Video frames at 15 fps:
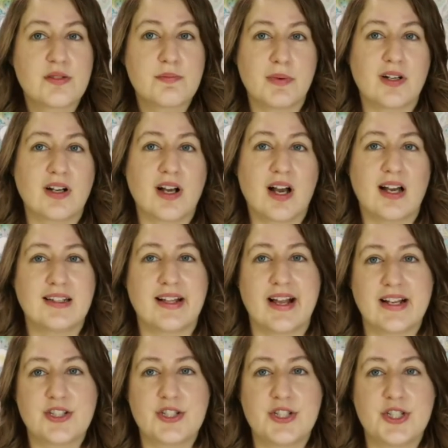book I'd
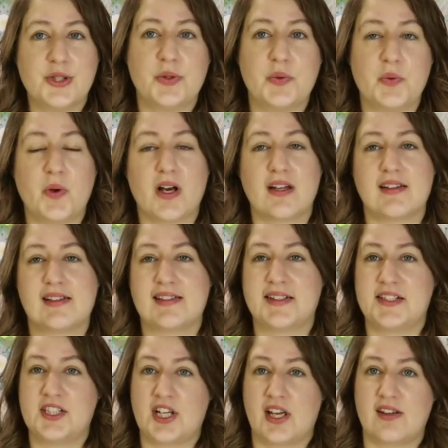like to
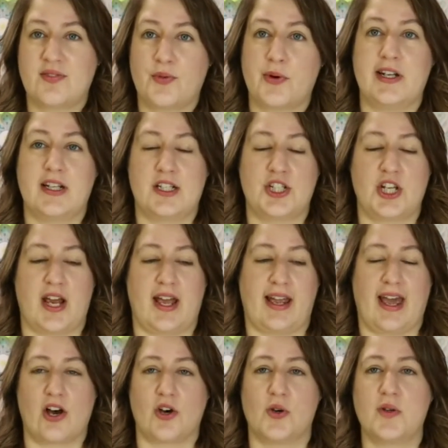suggest for you to check
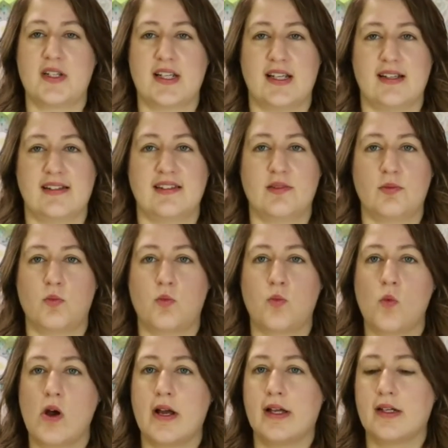out is
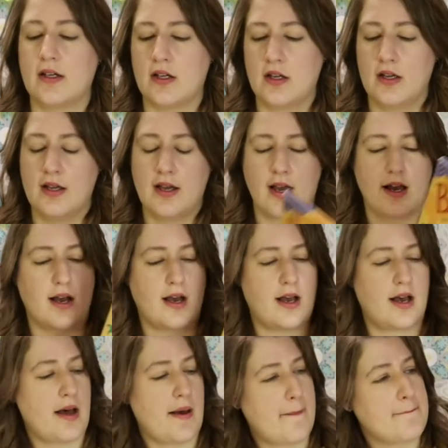one
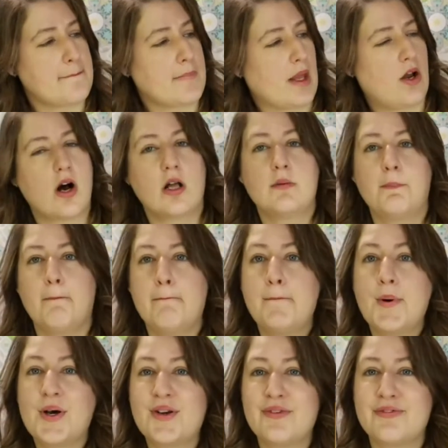called
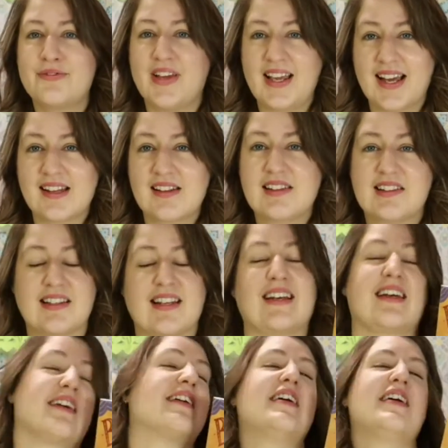Book
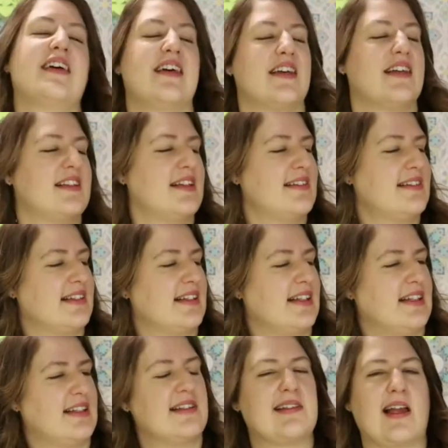Fiesta. This
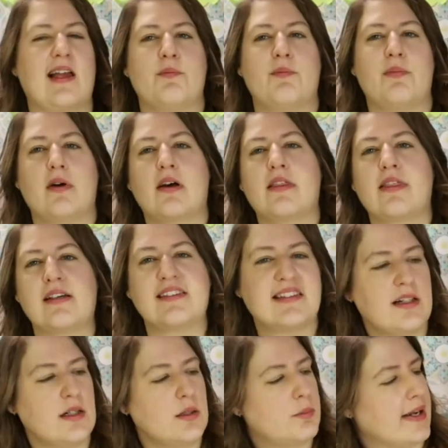is a book that
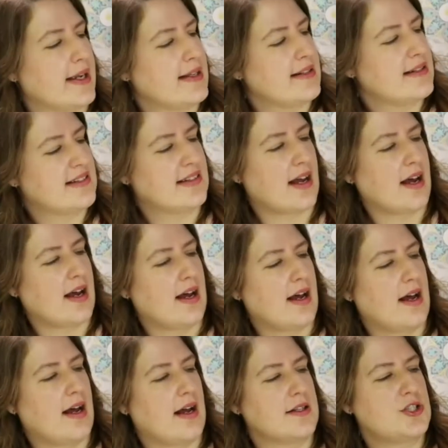celebrates
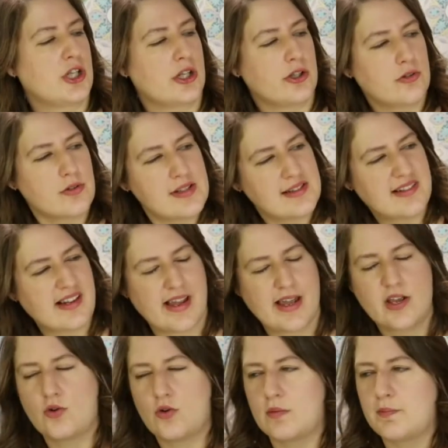Children's
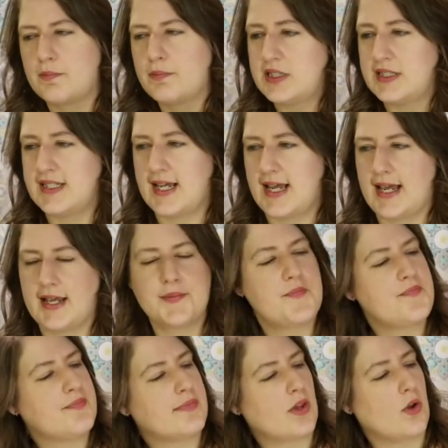Day or Book Day,
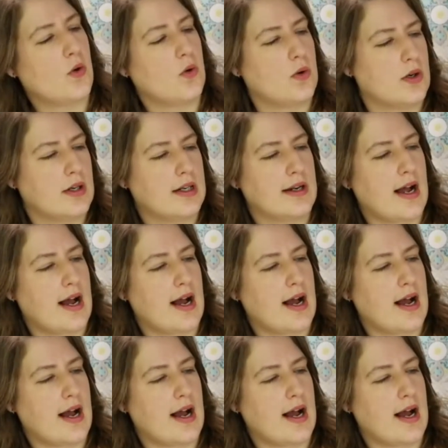or